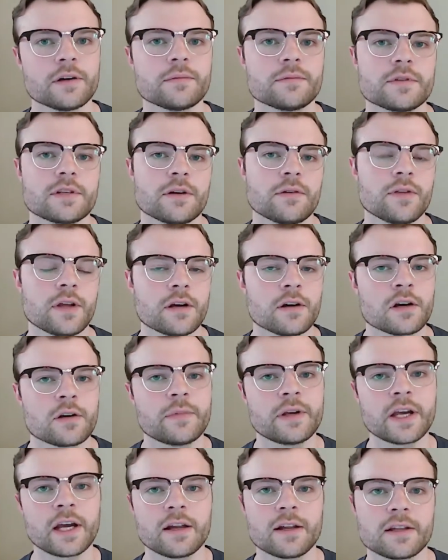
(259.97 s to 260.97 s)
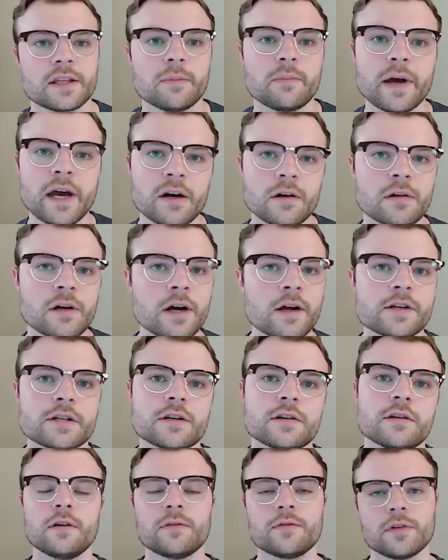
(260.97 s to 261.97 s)
So they're going to be kind of like the Battle
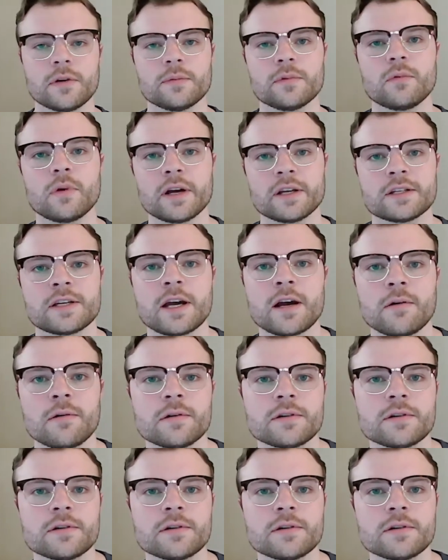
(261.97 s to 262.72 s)
Ajah from the White Tower,